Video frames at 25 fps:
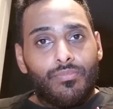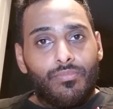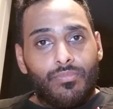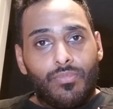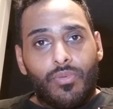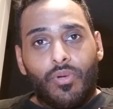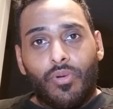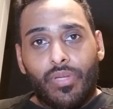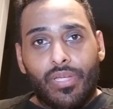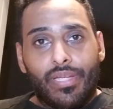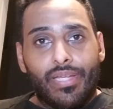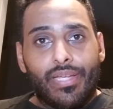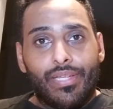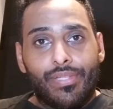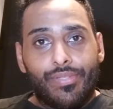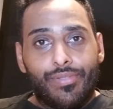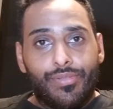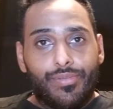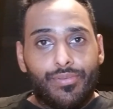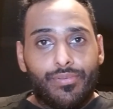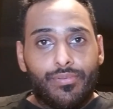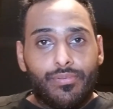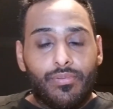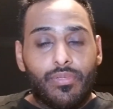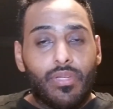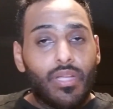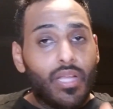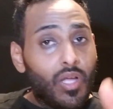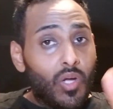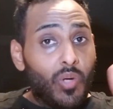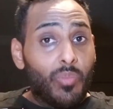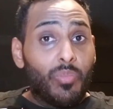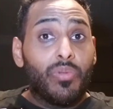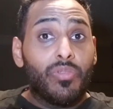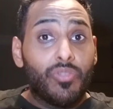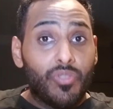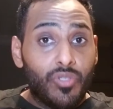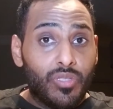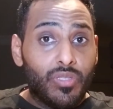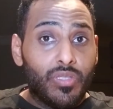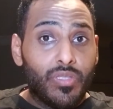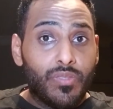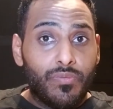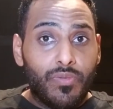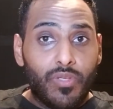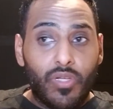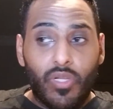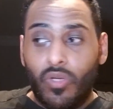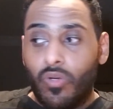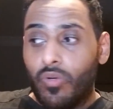Okay guys, I hope you enjoyed this
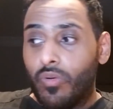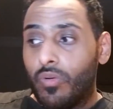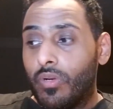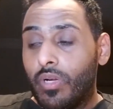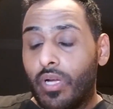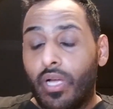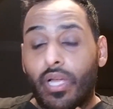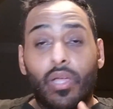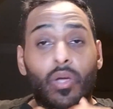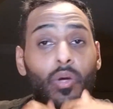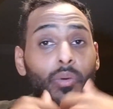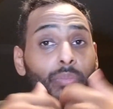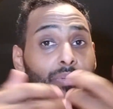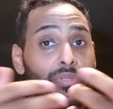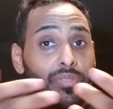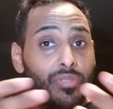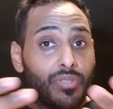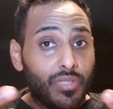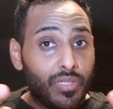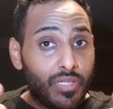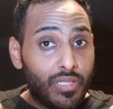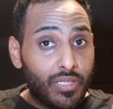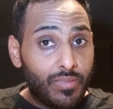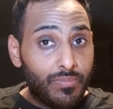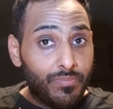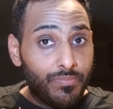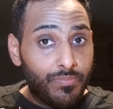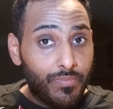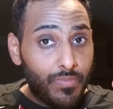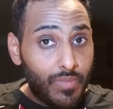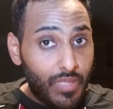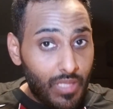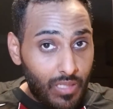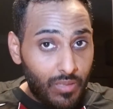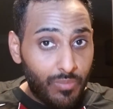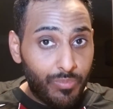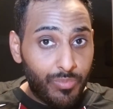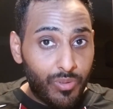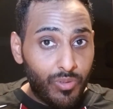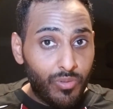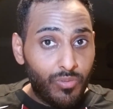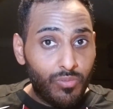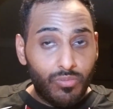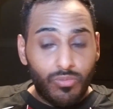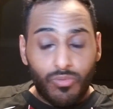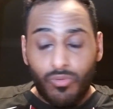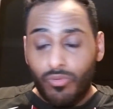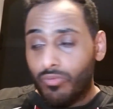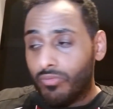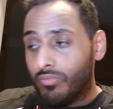video. I hope it's gonna help
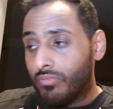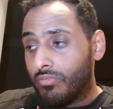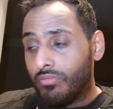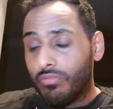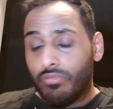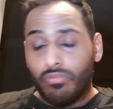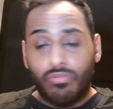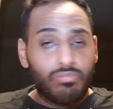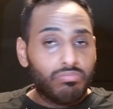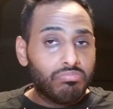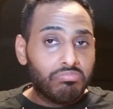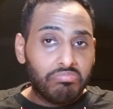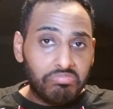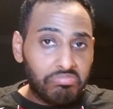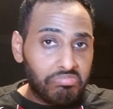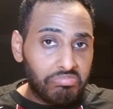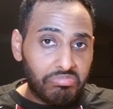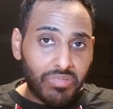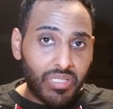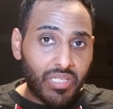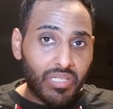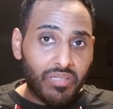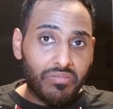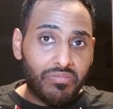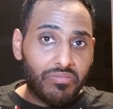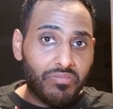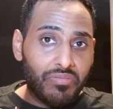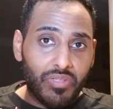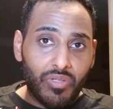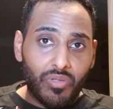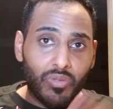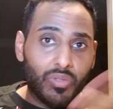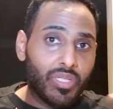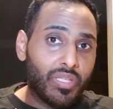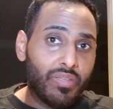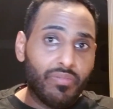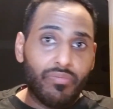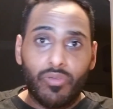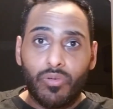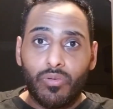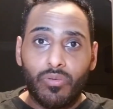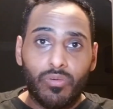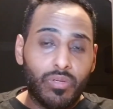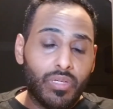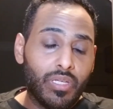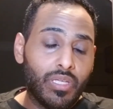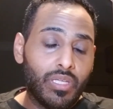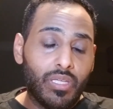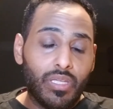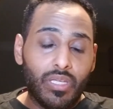you to kind of give you
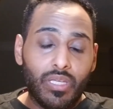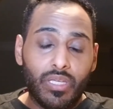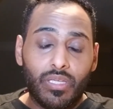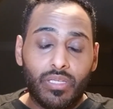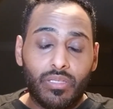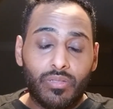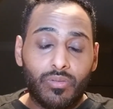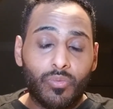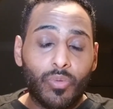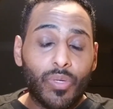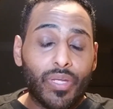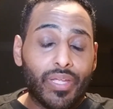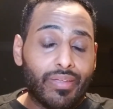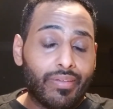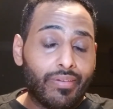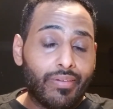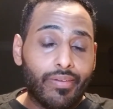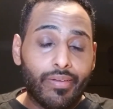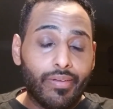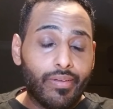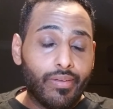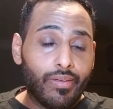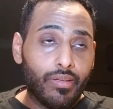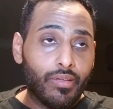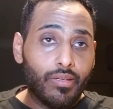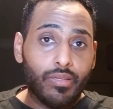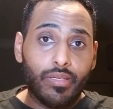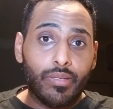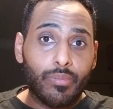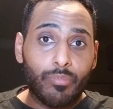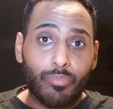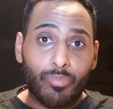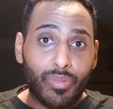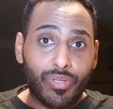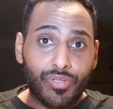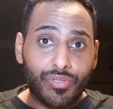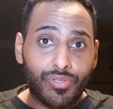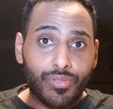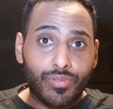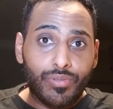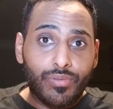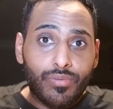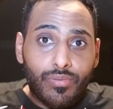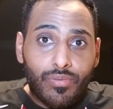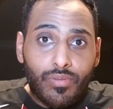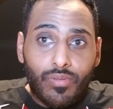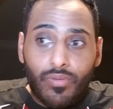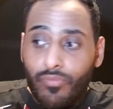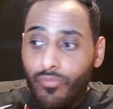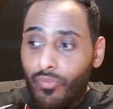a quick
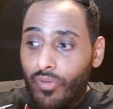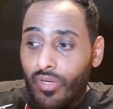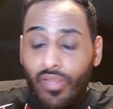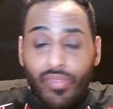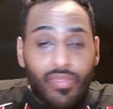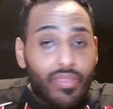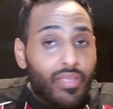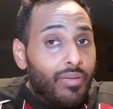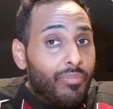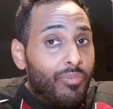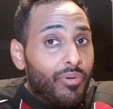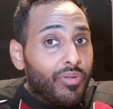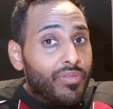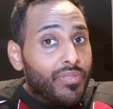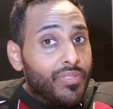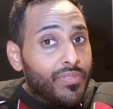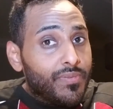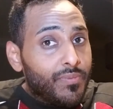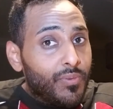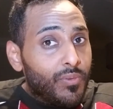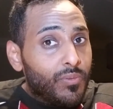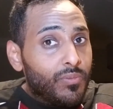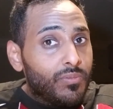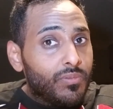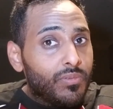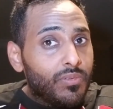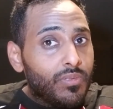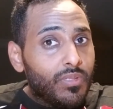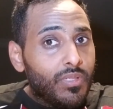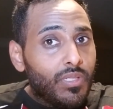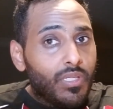impression of what I think about this phone.